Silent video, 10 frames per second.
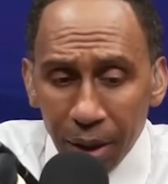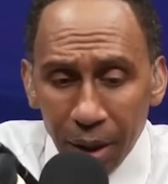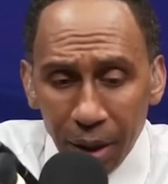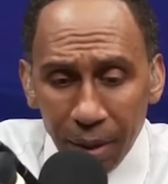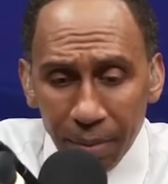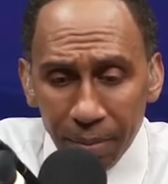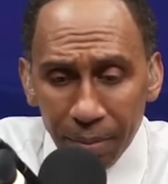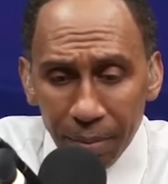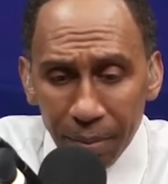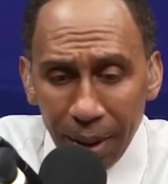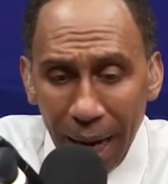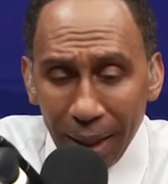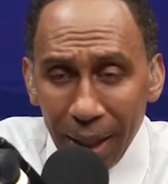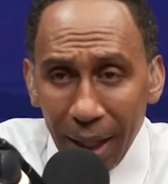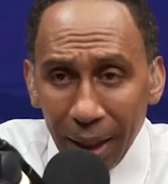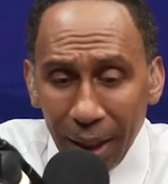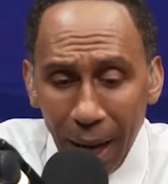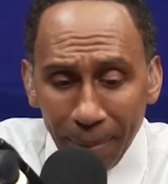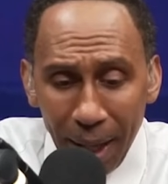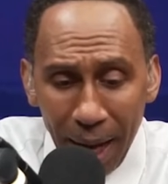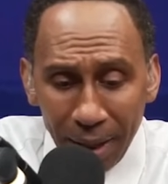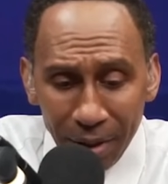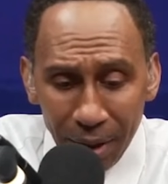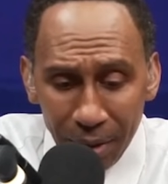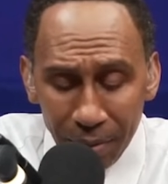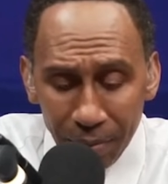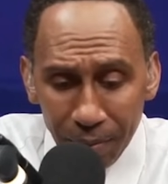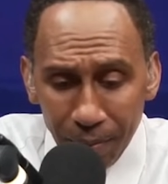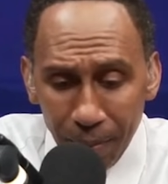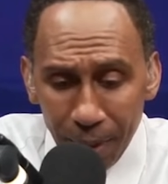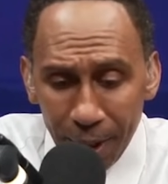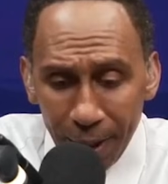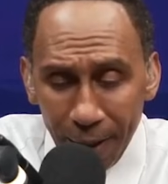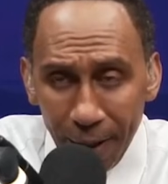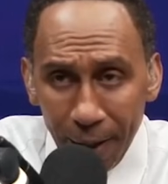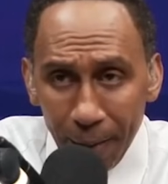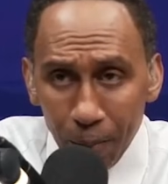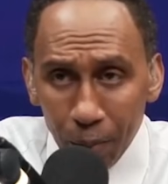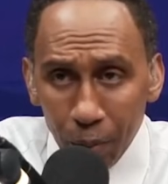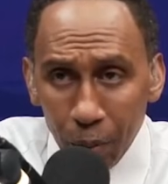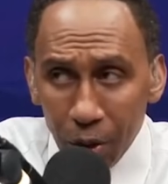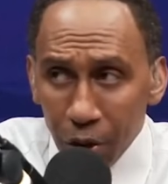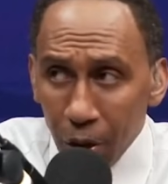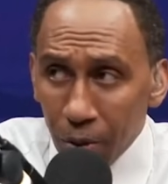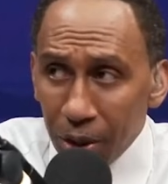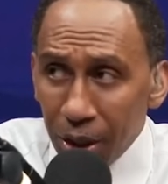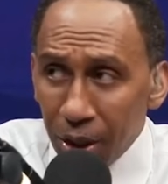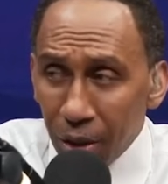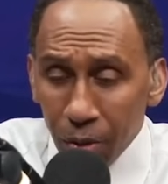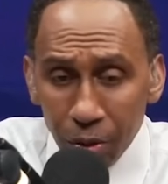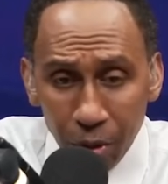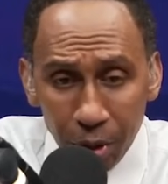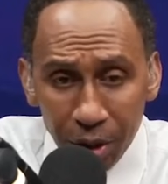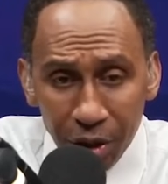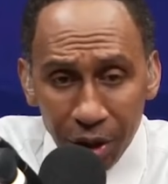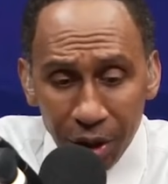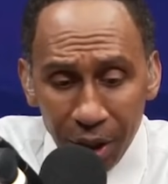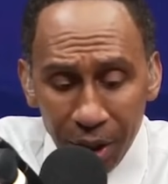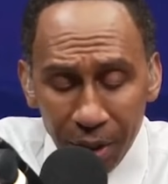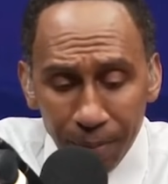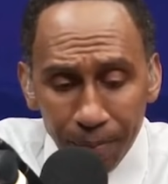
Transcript: died in a helicopter accident with his 13-year-old daughter, Gigi,